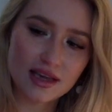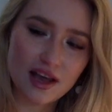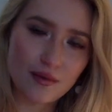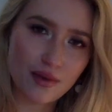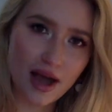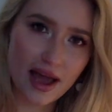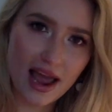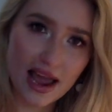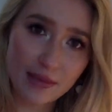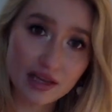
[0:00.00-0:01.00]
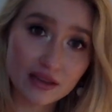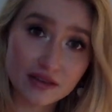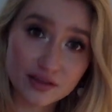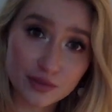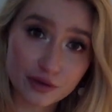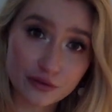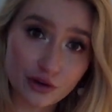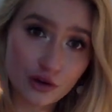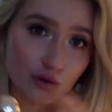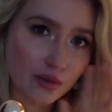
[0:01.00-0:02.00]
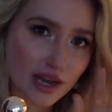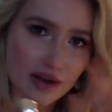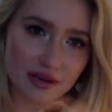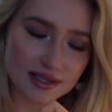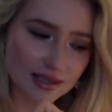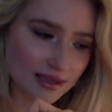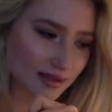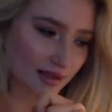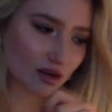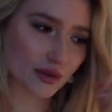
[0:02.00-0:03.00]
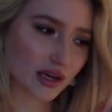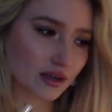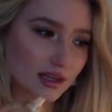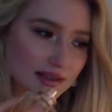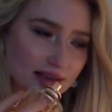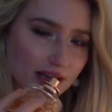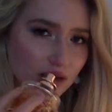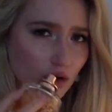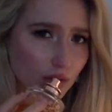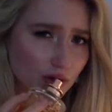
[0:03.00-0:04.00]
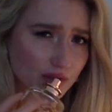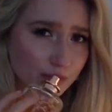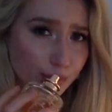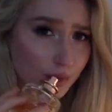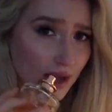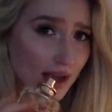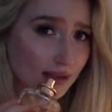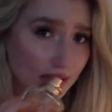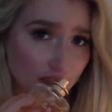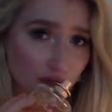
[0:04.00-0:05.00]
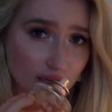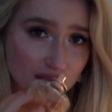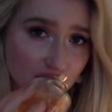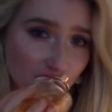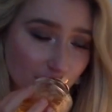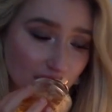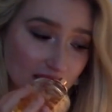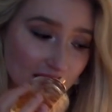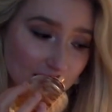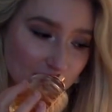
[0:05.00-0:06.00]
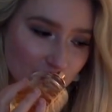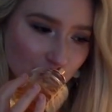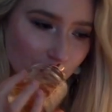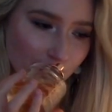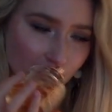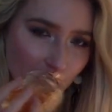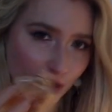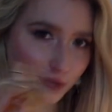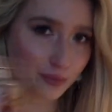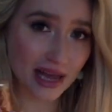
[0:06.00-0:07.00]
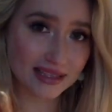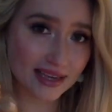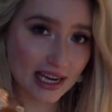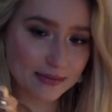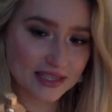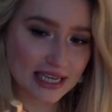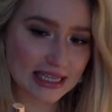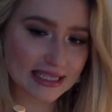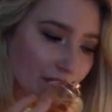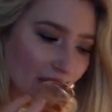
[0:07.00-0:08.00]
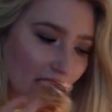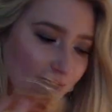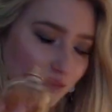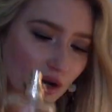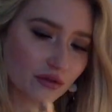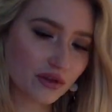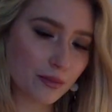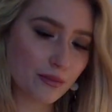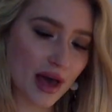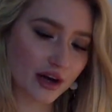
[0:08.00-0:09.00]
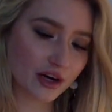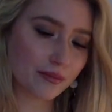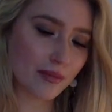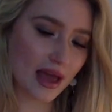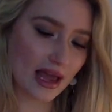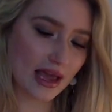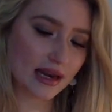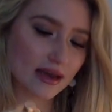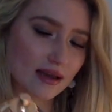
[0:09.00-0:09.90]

by Amy Love's Perfume, and ever since, oh my goodness, I can almost blindly trust her when it comes to her bedtime scents. It's one of the better made